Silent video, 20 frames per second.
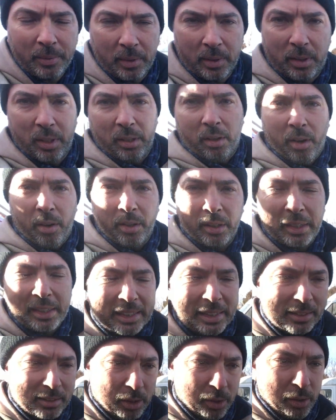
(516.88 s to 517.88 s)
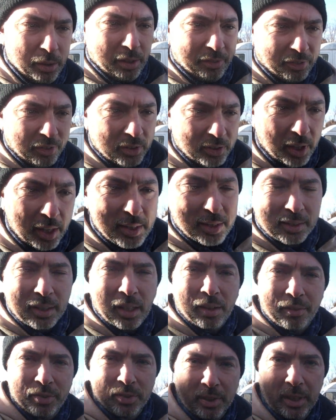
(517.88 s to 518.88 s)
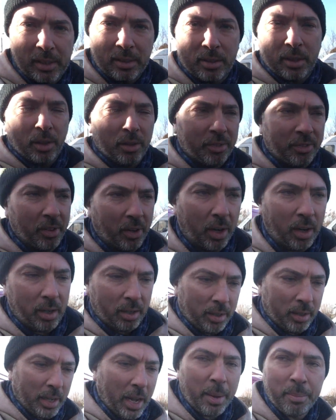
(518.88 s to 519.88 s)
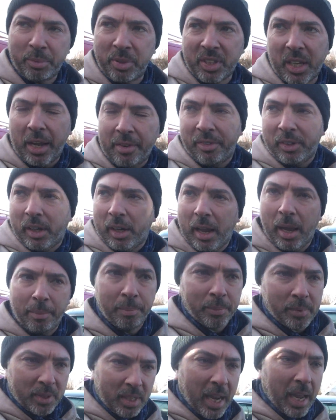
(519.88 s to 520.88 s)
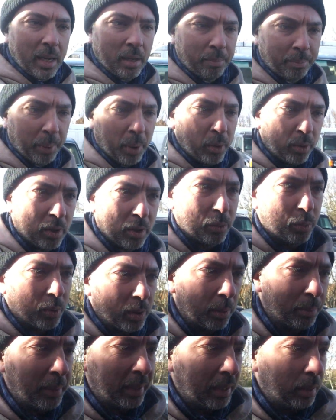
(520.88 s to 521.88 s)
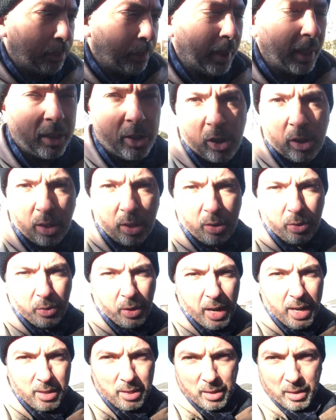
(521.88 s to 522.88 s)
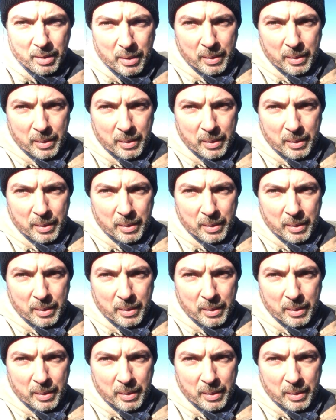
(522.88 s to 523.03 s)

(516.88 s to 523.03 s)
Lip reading: There are at least two different sizes that I've seen so far, M7 and M10, both a 1mm pitch on the thread.